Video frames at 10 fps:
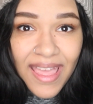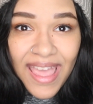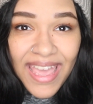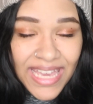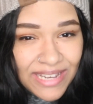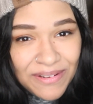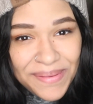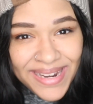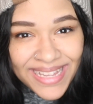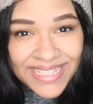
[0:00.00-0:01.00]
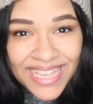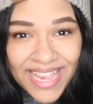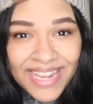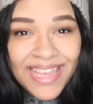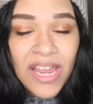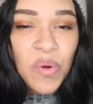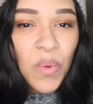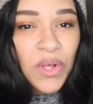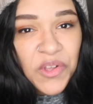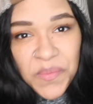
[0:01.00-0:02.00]
Hey everybody, it's Katie and
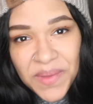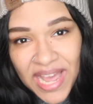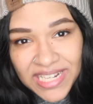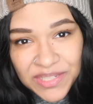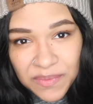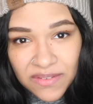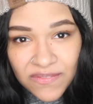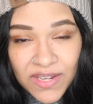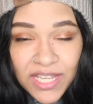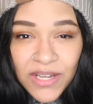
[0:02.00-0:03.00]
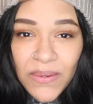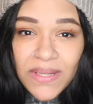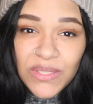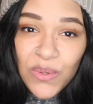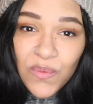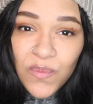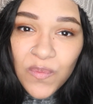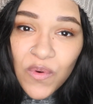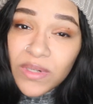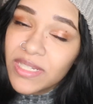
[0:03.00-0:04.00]
welcome back to my video. So
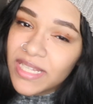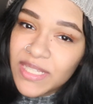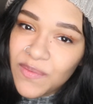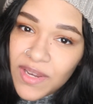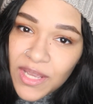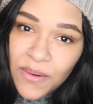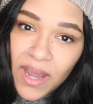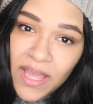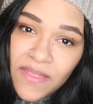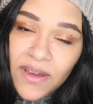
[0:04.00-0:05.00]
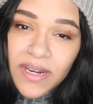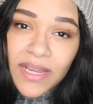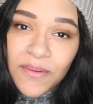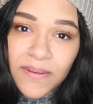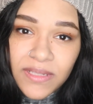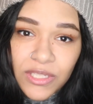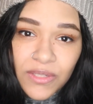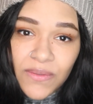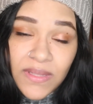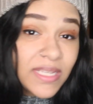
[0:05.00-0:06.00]
for today's video, I thought I would
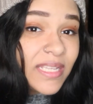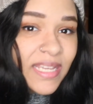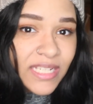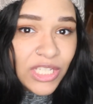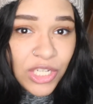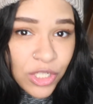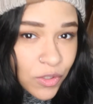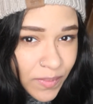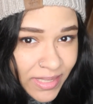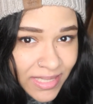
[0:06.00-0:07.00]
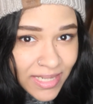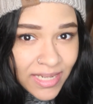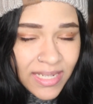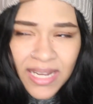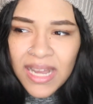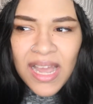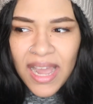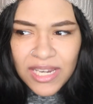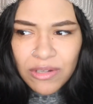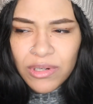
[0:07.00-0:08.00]
do the get to know me tag.
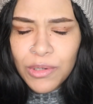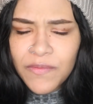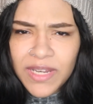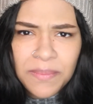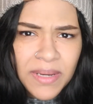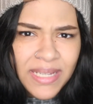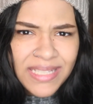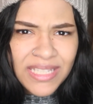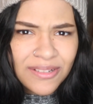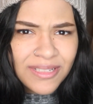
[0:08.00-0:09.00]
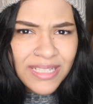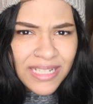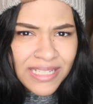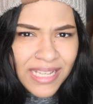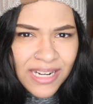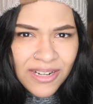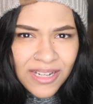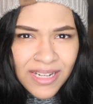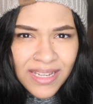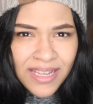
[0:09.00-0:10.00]
I don't know if anybody still does that or
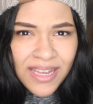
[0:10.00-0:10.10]
not.